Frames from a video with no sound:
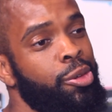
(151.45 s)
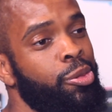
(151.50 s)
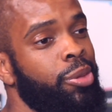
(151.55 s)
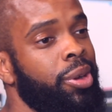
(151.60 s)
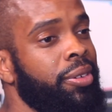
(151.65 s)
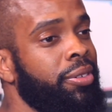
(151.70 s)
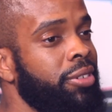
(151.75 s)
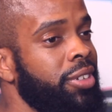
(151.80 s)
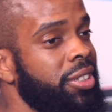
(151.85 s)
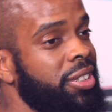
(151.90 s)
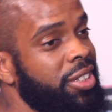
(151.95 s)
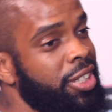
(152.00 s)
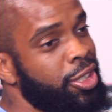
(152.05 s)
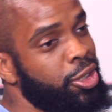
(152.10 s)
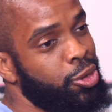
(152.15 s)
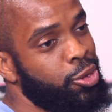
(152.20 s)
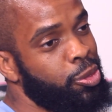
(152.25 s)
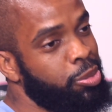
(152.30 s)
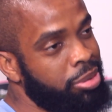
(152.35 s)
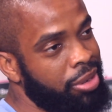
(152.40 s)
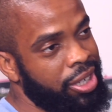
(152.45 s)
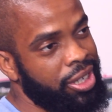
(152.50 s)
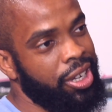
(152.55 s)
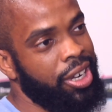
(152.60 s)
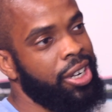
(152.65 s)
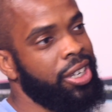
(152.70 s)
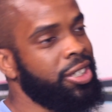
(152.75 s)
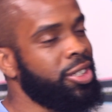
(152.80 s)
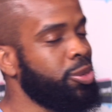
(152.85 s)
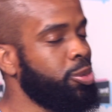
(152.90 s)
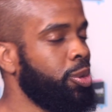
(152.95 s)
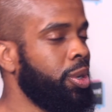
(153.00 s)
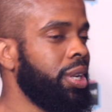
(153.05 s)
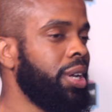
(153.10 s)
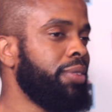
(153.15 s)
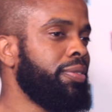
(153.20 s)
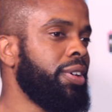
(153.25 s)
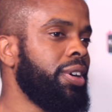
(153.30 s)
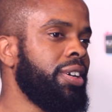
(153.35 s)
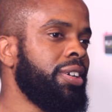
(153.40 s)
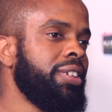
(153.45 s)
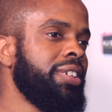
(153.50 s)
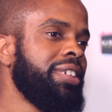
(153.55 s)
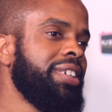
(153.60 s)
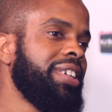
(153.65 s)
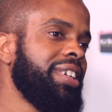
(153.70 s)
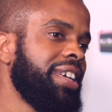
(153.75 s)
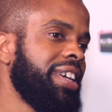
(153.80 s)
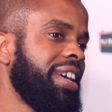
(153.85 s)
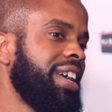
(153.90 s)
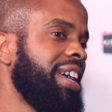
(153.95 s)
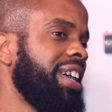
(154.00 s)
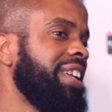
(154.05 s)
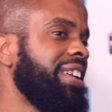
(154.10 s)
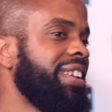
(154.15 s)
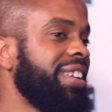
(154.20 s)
whether it's digital products, whatever. And